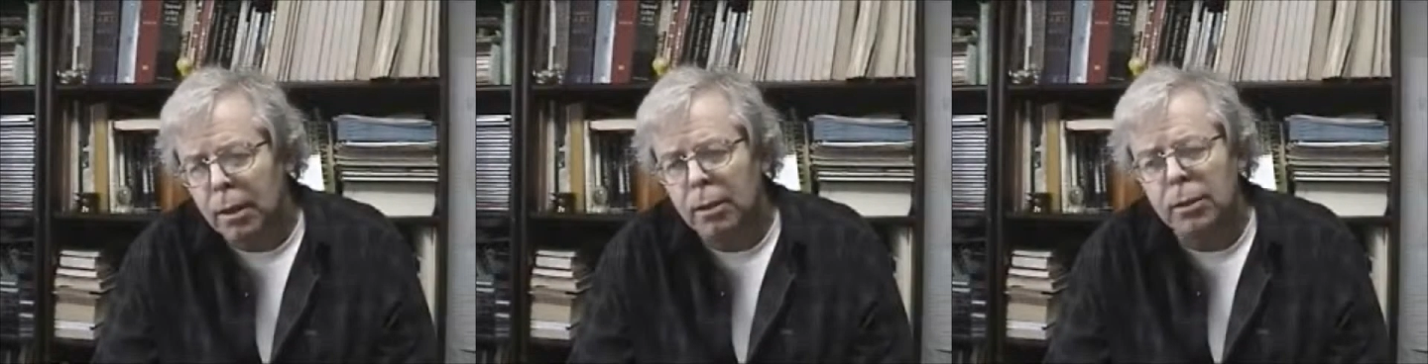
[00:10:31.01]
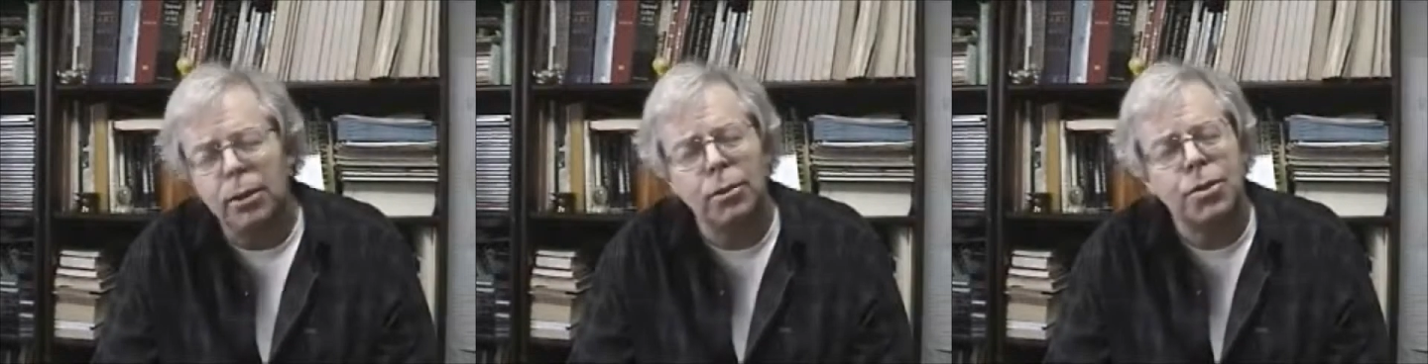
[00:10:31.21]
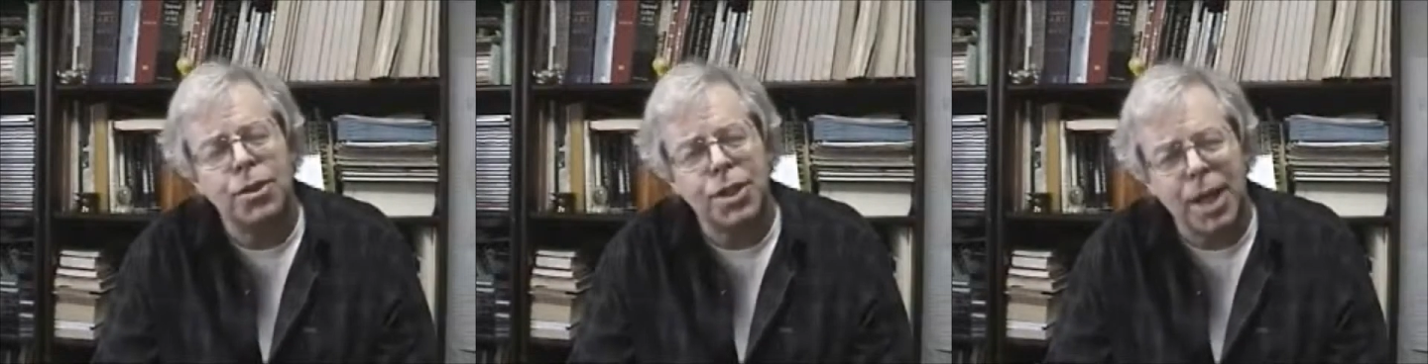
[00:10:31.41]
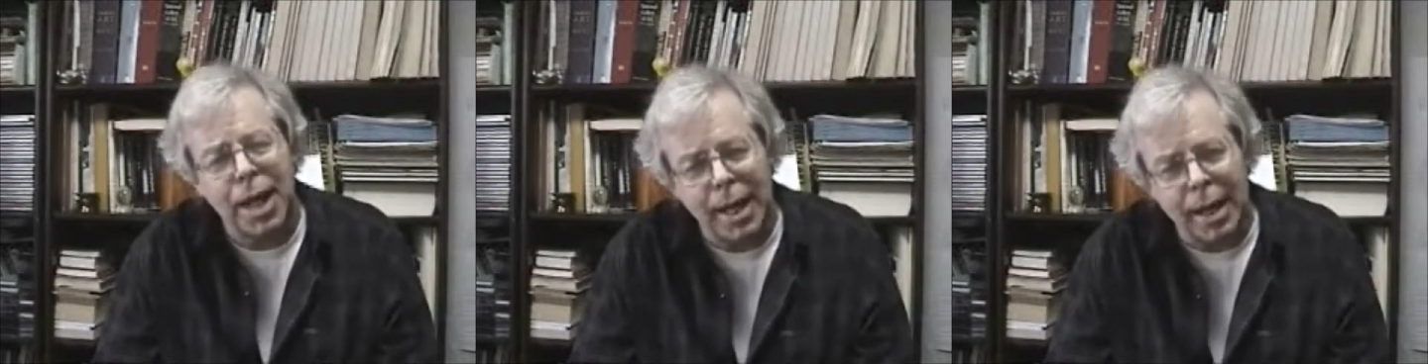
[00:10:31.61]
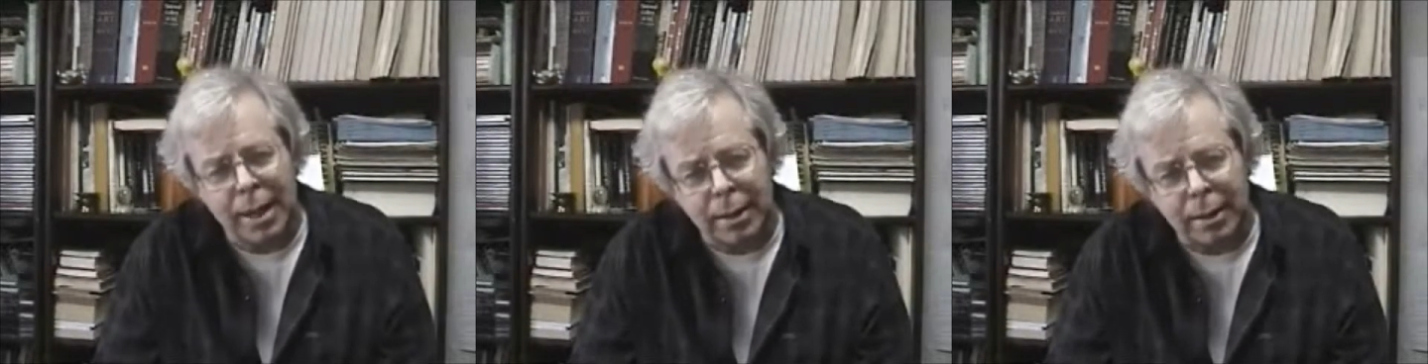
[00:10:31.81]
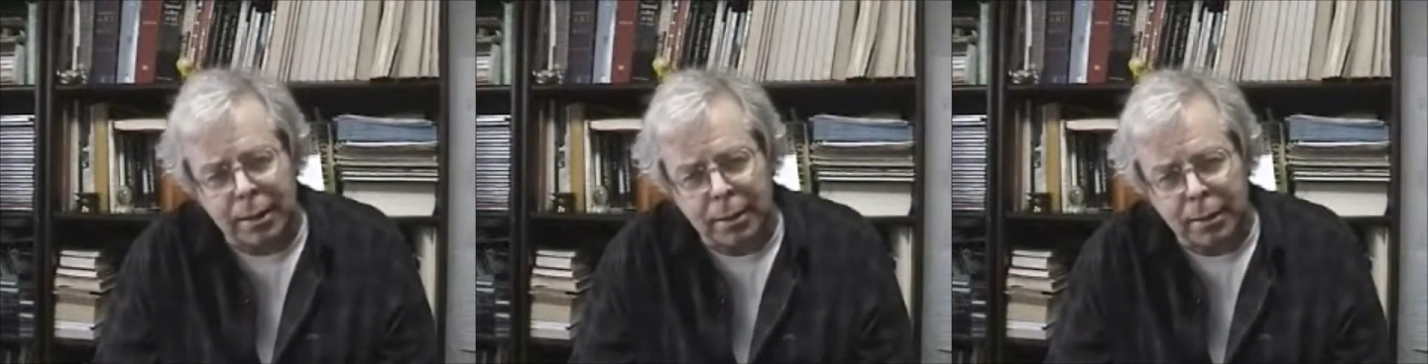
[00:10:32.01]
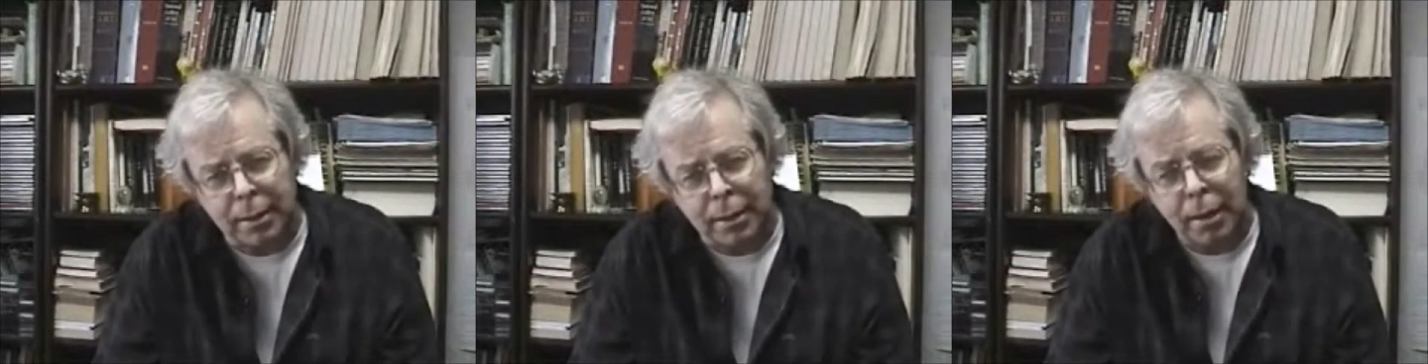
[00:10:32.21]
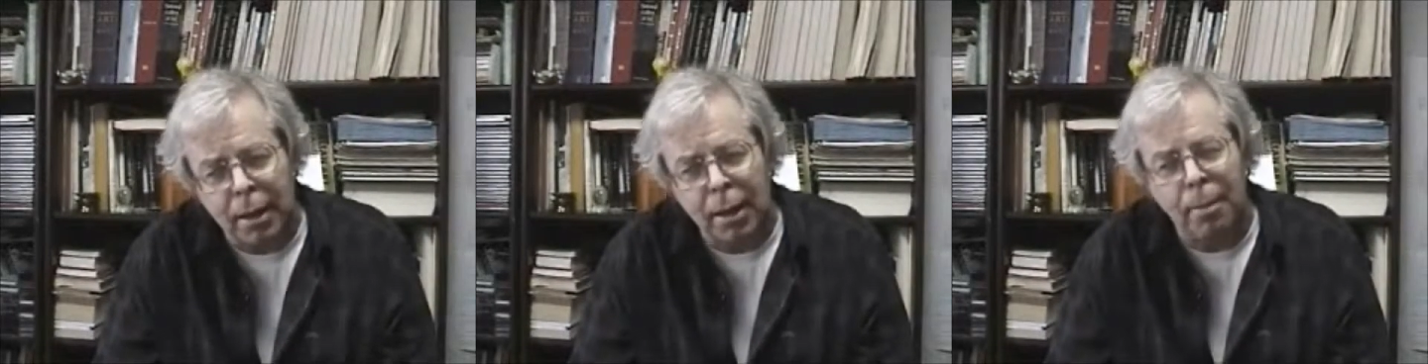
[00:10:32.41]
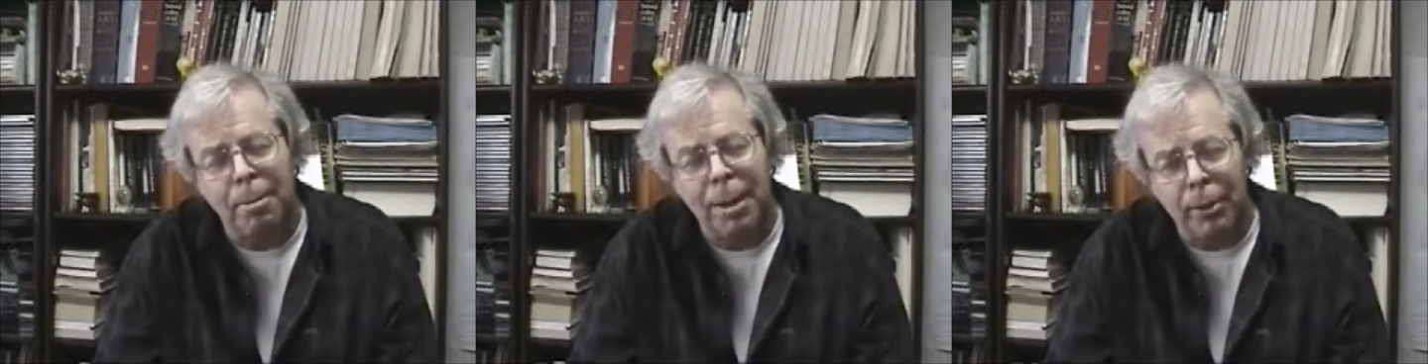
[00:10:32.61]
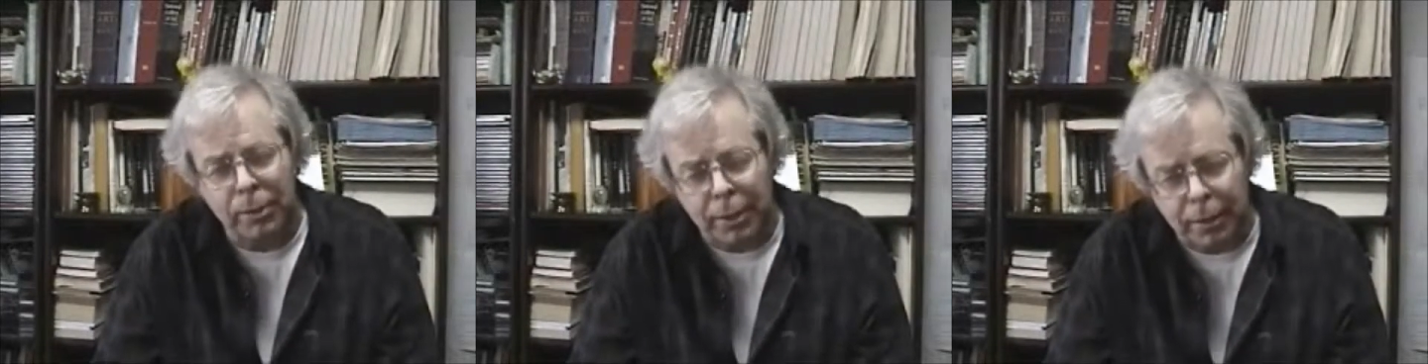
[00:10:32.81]
a little sad
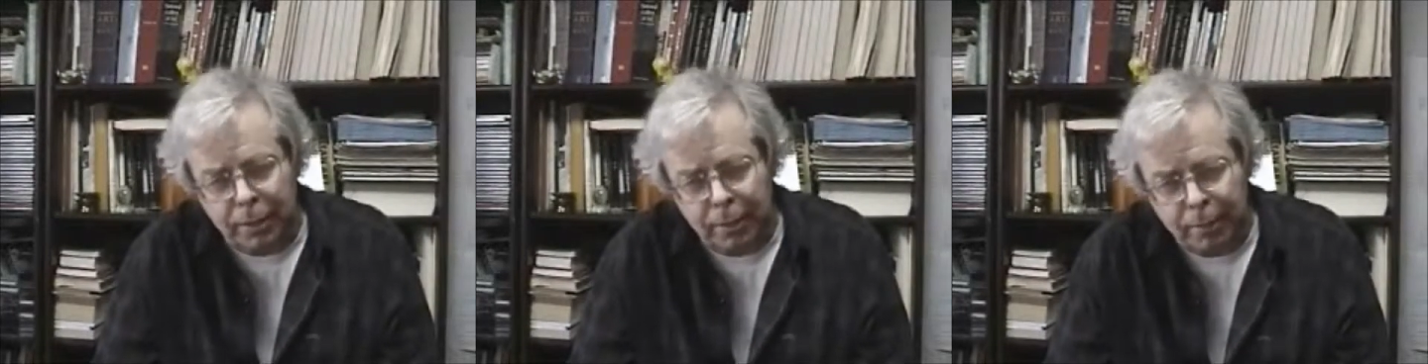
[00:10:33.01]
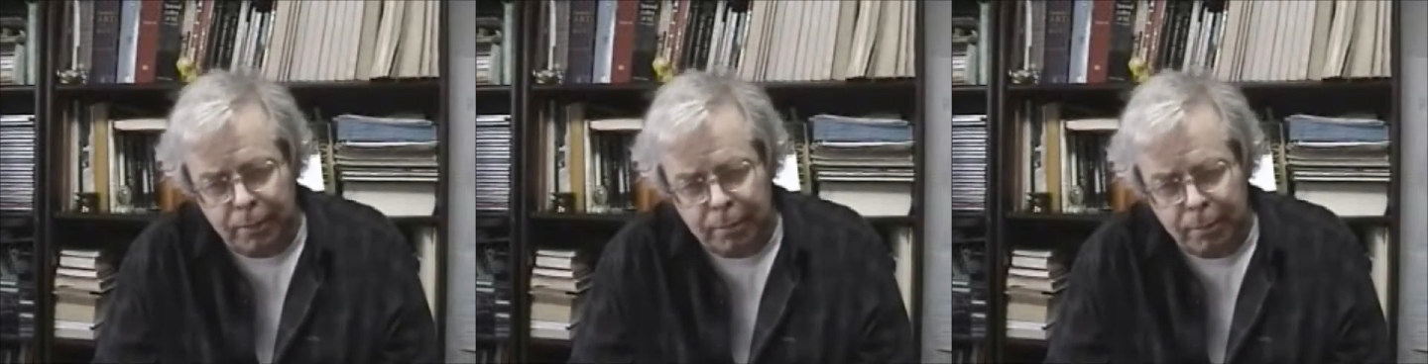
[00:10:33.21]
about it.